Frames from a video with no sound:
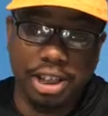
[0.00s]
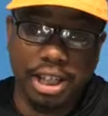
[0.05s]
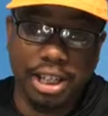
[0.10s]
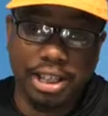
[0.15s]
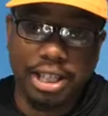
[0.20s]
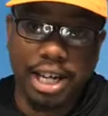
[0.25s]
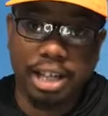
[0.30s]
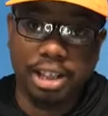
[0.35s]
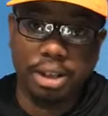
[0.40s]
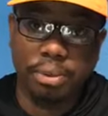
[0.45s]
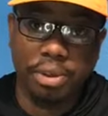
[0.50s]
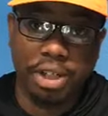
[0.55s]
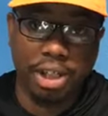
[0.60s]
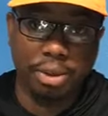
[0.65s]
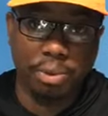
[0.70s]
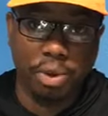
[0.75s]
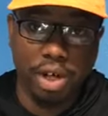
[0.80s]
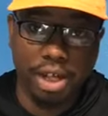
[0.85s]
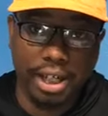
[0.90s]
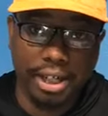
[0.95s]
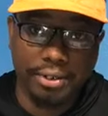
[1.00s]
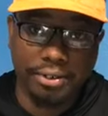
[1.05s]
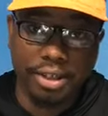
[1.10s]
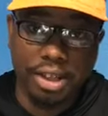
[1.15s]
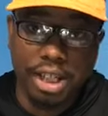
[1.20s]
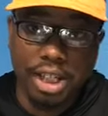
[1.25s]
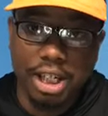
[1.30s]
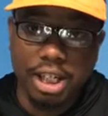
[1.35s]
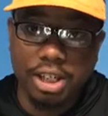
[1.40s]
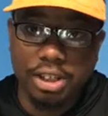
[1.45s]
jig down to where you want it.
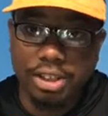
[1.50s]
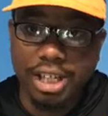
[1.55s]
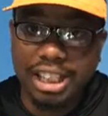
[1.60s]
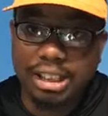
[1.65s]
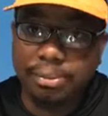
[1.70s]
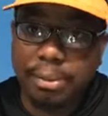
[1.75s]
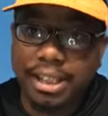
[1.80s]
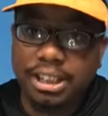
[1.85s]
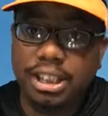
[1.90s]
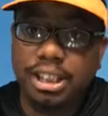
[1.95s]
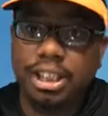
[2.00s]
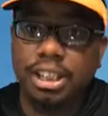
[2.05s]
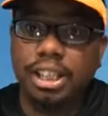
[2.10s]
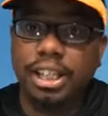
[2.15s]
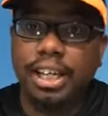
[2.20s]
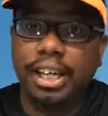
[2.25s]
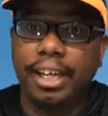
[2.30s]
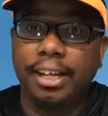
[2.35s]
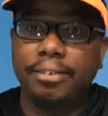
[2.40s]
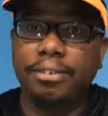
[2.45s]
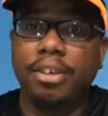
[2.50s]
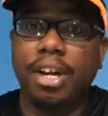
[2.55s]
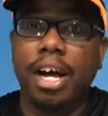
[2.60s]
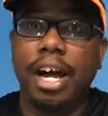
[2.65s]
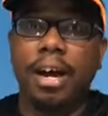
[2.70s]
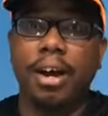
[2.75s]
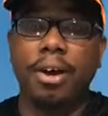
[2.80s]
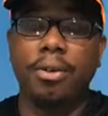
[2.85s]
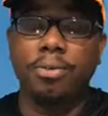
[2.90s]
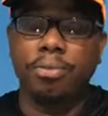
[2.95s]
That's basically
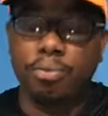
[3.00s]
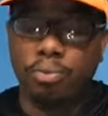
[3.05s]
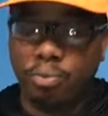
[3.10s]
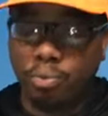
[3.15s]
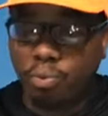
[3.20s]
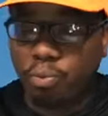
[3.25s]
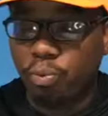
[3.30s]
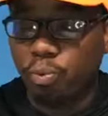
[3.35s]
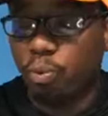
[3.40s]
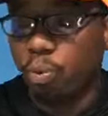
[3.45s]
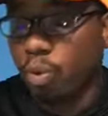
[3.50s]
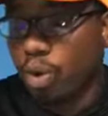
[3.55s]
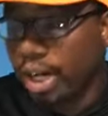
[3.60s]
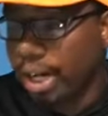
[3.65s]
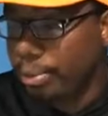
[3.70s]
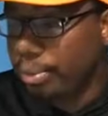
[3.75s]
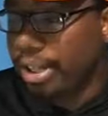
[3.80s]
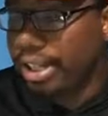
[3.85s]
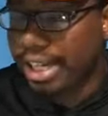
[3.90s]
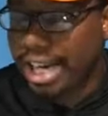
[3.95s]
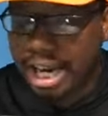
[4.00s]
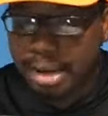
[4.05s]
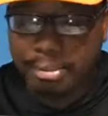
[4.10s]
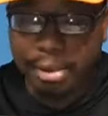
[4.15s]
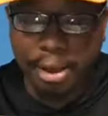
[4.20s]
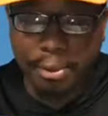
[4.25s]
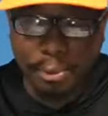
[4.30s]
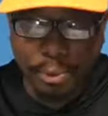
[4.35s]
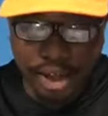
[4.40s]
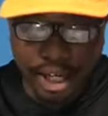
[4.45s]
what we came
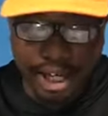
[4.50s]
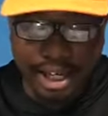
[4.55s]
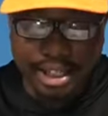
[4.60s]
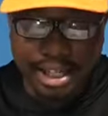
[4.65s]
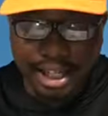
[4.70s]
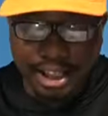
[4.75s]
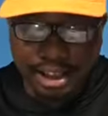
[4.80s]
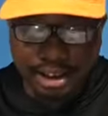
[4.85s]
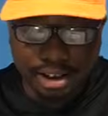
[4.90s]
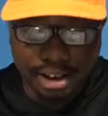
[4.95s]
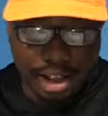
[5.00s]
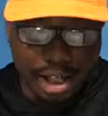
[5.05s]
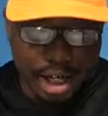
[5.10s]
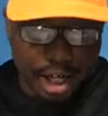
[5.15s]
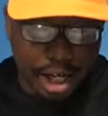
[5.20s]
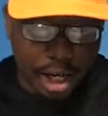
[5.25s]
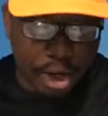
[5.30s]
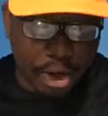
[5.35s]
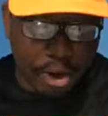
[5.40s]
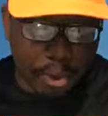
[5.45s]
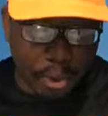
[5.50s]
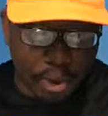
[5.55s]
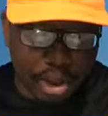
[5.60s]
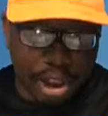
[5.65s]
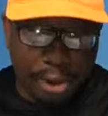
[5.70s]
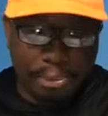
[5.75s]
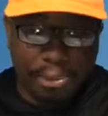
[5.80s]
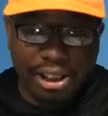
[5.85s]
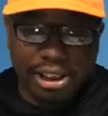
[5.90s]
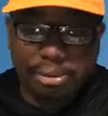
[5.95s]
up with. And that's one
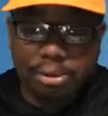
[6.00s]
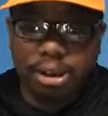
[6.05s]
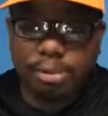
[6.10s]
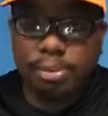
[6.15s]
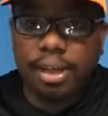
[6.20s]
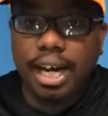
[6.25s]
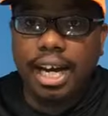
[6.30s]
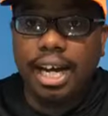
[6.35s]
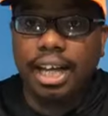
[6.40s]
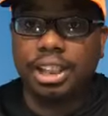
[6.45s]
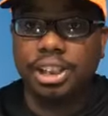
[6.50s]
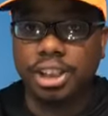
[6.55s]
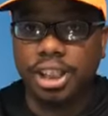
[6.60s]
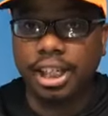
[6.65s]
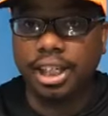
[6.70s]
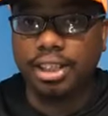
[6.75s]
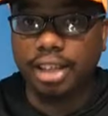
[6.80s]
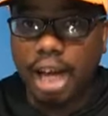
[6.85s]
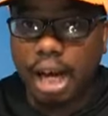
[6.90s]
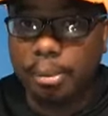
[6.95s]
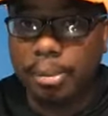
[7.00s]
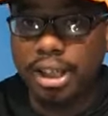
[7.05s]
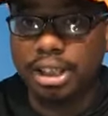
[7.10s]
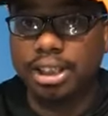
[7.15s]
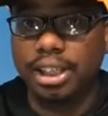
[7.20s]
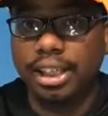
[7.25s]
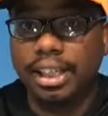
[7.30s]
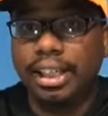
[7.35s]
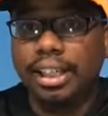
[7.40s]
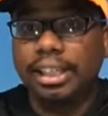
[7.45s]
of the principles behind
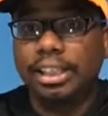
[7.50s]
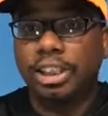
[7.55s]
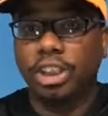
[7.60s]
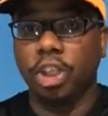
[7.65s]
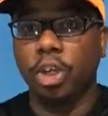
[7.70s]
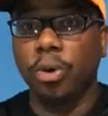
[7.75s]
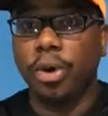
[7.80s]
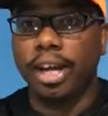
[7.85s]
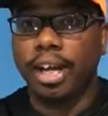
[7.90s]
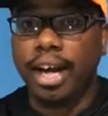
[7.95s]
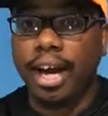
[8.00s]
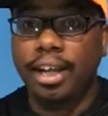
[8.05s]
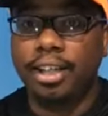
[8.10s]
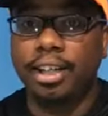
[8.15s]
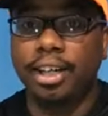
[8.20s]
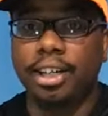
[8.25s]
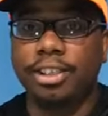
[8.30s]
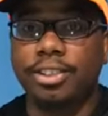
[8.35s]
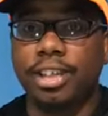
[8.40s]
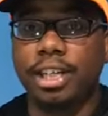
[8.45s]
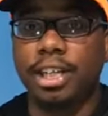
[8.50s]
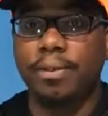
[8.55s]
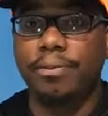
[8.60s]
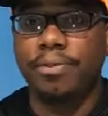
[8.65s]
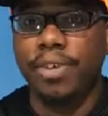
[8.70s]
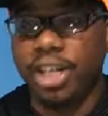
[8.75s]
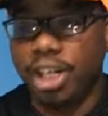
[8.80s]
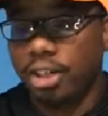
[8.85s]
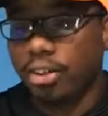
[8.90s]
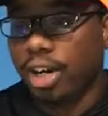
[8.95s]
Jiganomics, is going out there and trying to
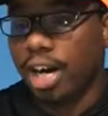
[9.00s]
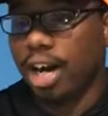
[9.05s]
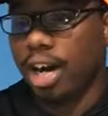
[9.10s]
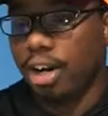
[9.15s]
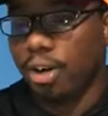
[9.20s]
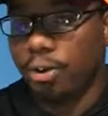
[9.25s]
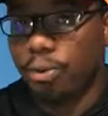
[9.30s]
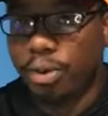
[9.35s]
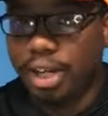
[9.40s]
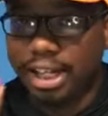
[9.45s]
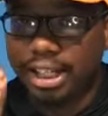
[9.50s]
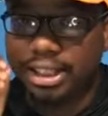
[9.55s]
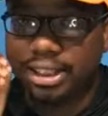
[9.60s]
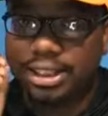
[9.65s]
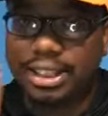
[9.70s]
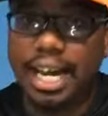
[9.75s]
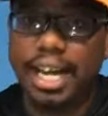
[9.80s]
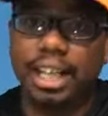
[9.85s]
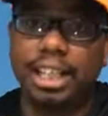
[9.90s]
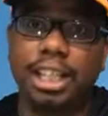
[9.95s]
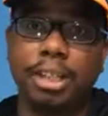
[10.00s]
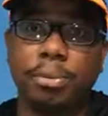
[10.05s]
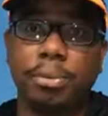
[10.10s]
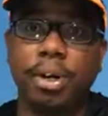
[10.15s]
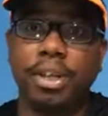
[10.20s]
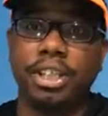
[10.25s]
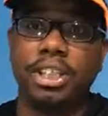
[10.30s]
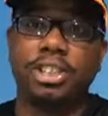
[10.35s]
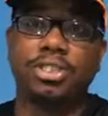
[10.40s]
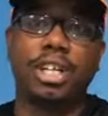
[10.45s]
figure out exactly
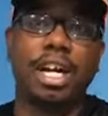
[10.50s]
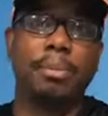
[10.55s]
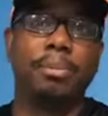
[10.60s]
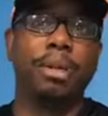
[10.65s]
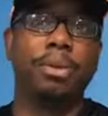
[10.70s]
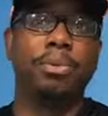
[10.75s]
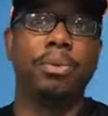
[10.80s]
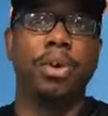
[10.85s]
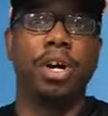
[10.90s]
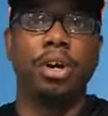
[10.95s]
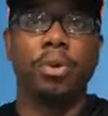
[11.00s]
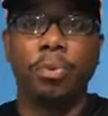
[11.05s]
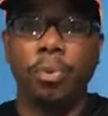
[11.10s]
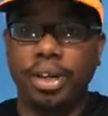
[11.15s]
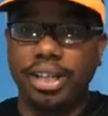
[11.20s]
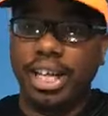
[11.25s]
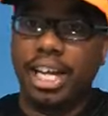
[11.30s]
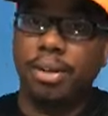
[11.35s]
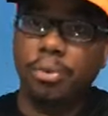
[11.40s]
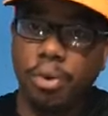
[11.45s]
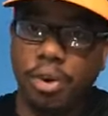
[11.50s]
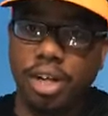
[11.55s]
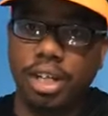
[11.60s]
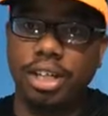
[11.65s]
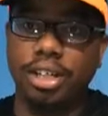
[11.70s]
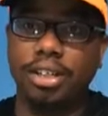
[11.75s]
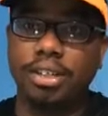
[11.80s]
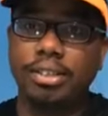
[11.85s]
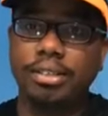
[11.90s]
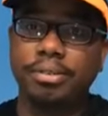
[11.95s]
what these crappie want, when they want
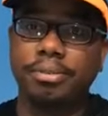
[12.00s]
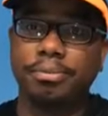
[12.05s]
it.